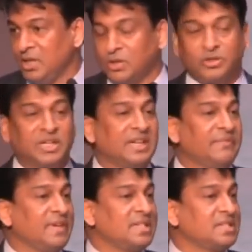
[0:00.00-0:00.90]
So
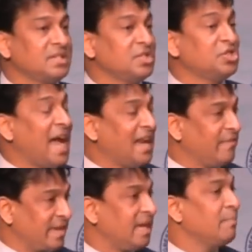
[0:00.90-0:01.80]
31st
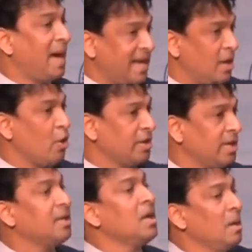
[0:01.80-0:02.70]
January by
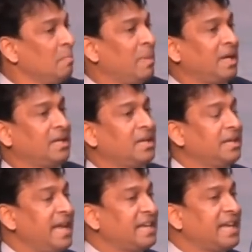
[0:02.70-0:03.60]
order, but the
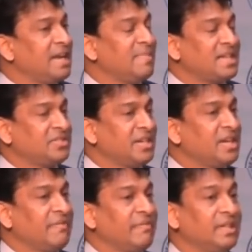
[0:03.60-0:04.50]
date can be
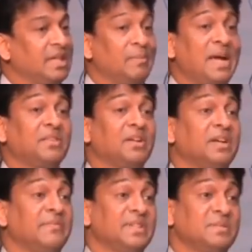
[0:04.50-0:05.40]
extended further by
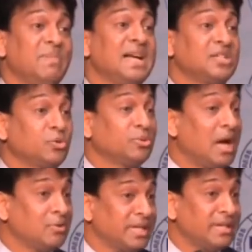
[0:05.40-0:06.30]
31st March
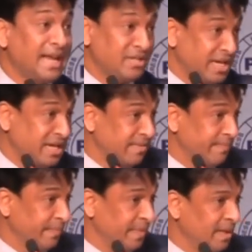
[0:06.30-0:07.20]
2019.
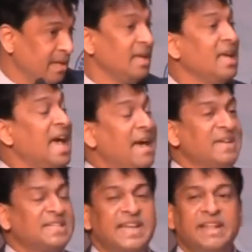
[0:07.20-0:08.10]

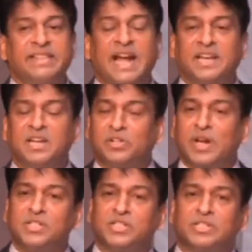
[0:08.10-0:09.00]
Having said that, in
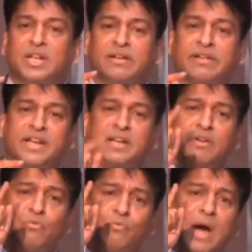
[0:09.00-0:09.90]
transitional
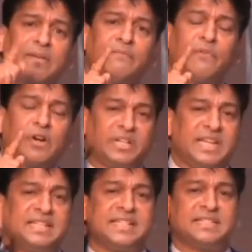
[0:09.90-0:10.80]
credit,
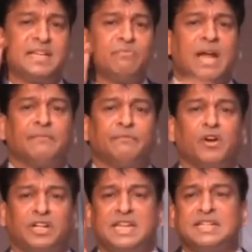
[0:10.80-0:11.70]
140, section
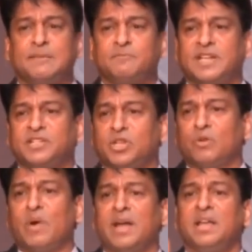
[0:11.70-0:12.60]
140,
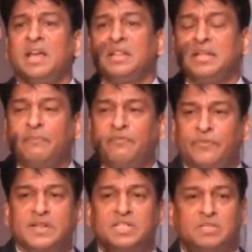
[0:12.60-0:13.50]
subsection 1, the
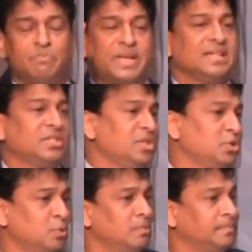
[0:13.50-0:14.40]
first biggest
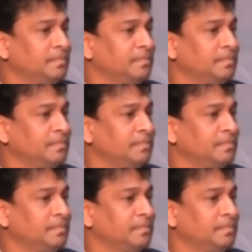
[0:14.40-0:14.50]
issue.